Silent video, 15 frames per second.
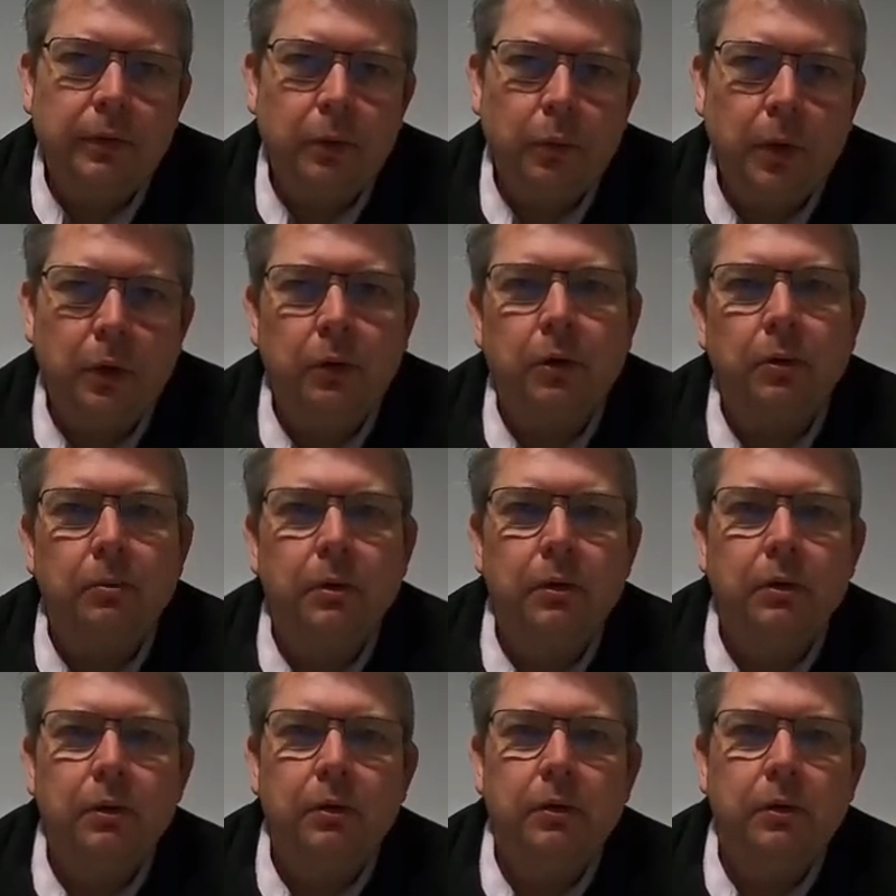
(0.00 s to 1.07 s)
and welcome
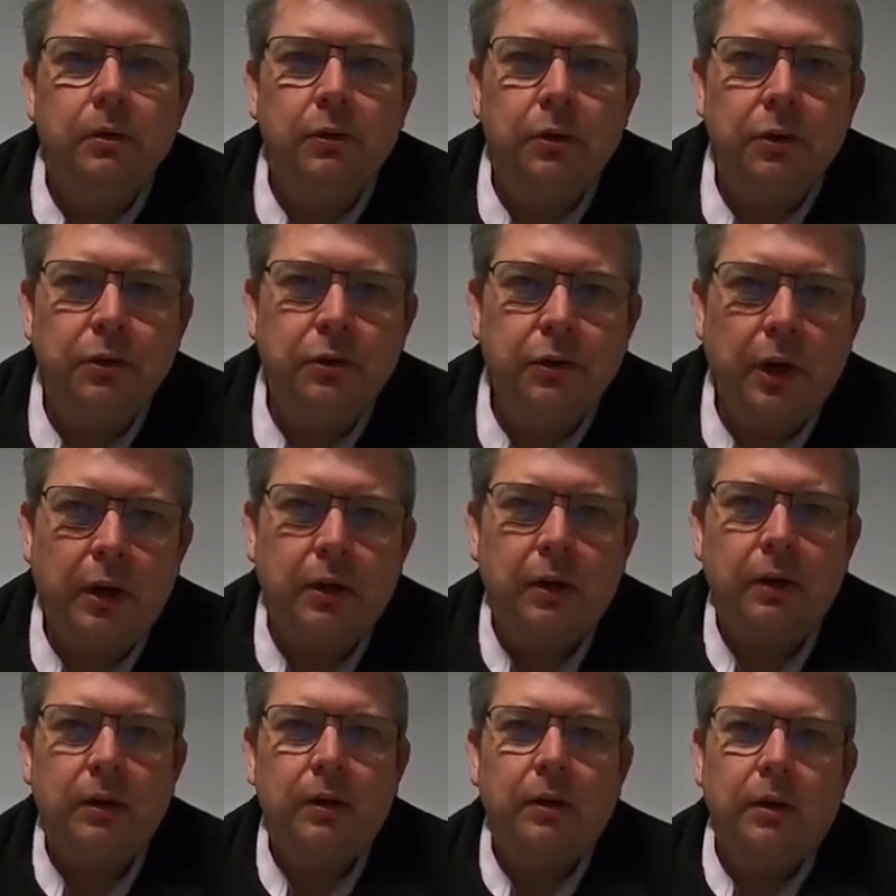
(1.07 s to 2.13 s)
to the
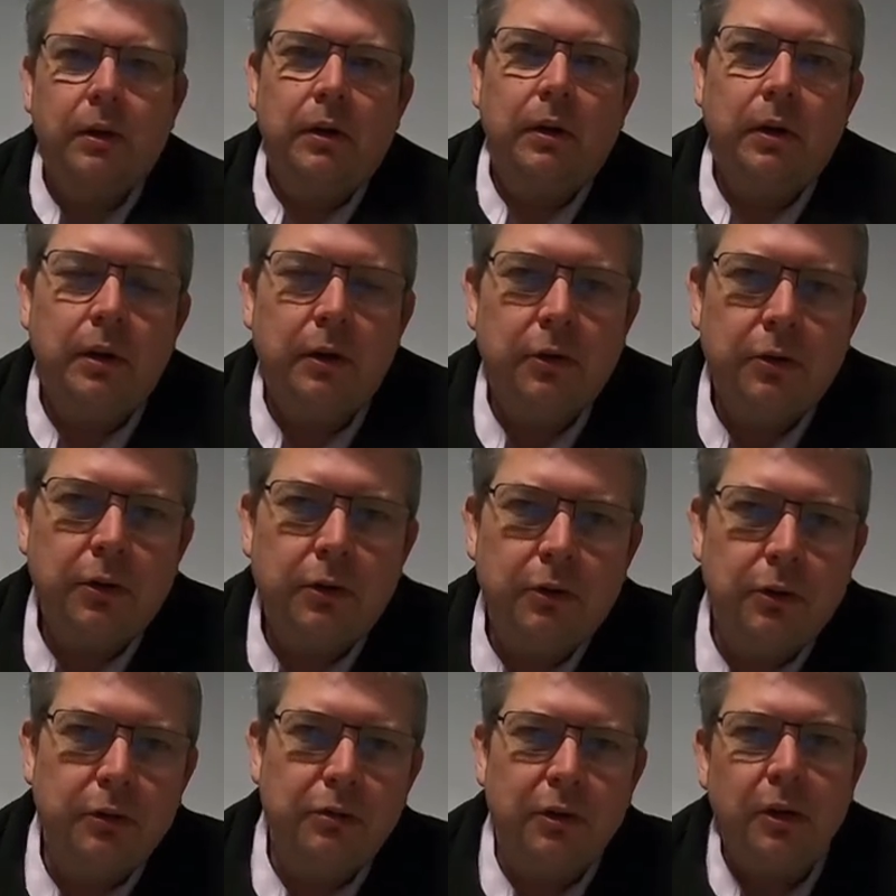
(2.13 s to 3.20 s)
second in a
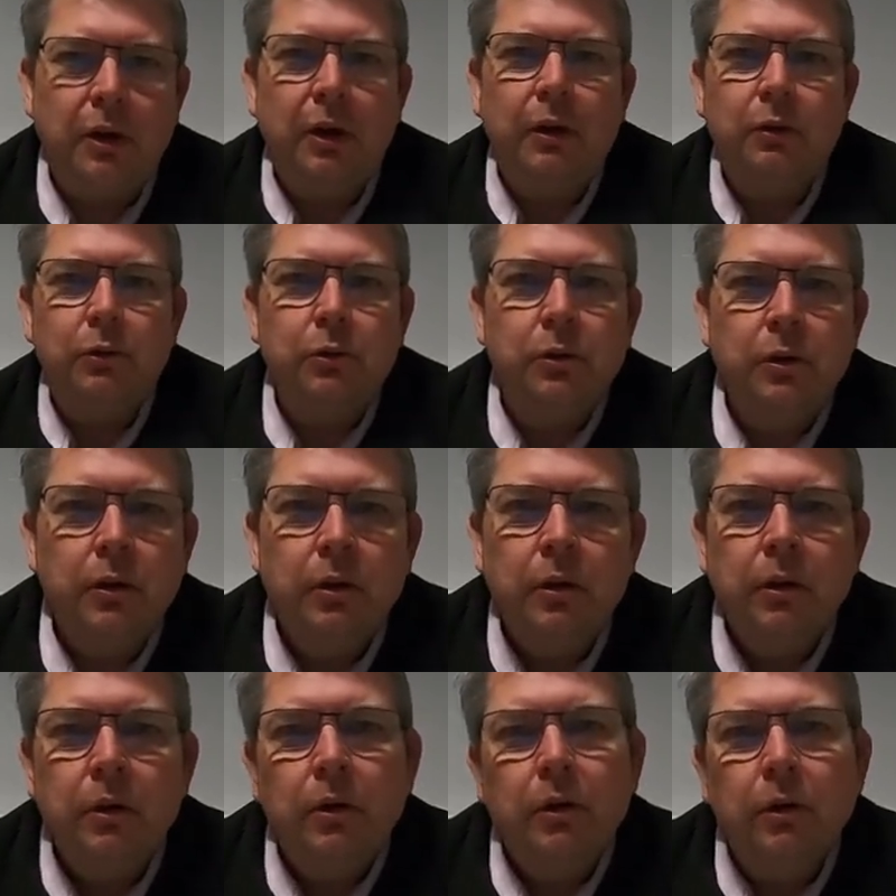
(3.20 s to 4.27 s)
series of videos
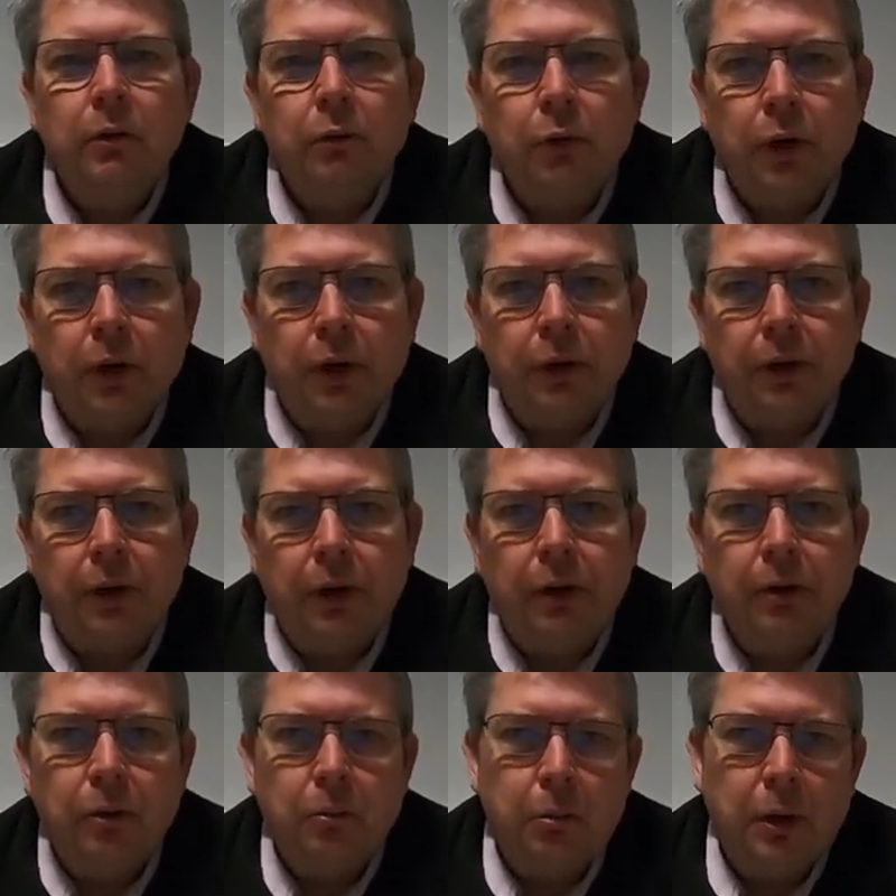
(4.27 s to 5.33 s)

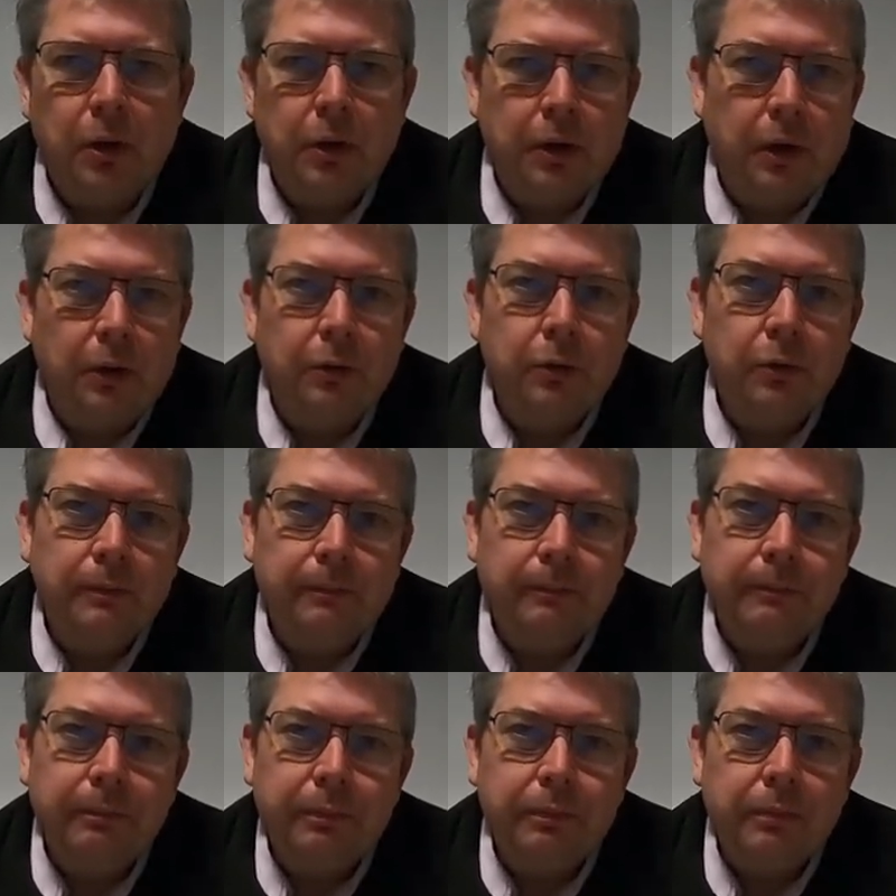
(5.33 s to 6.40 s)
regarding barcodes
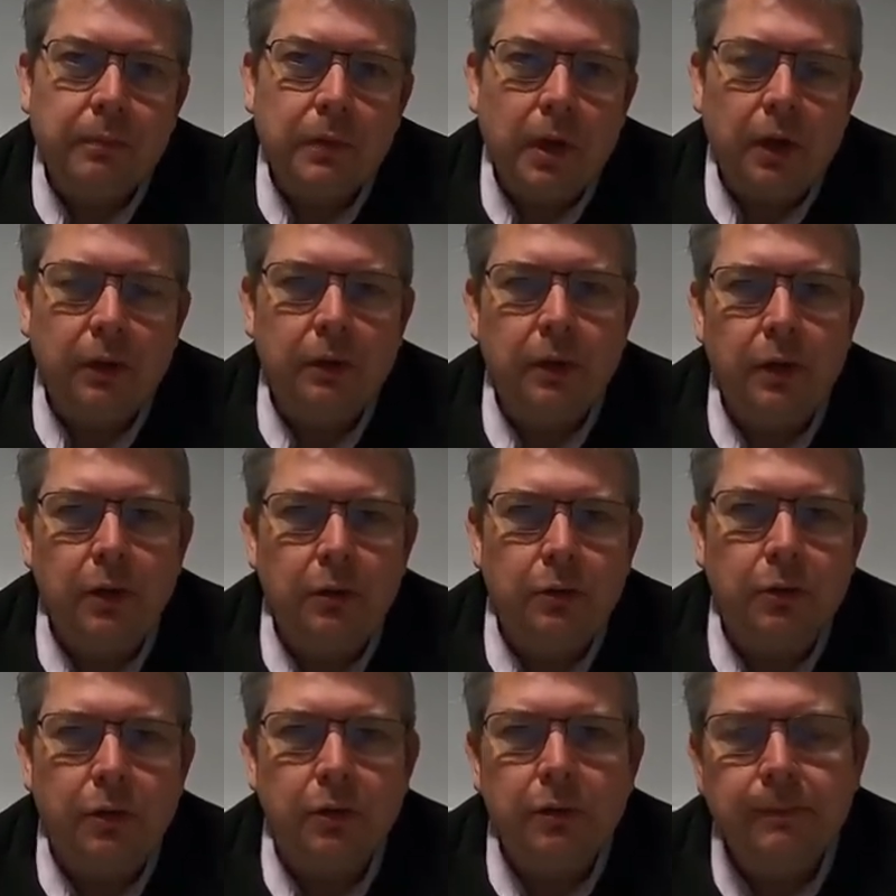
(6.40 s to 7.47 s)
and their
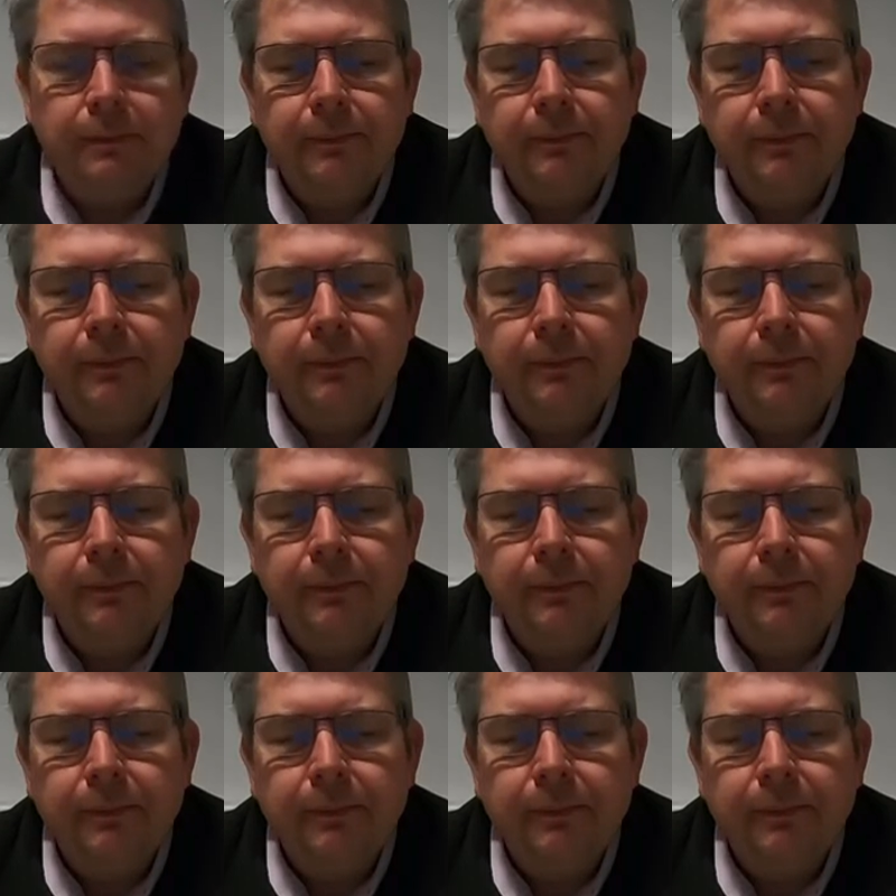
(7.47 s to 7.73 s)
uses.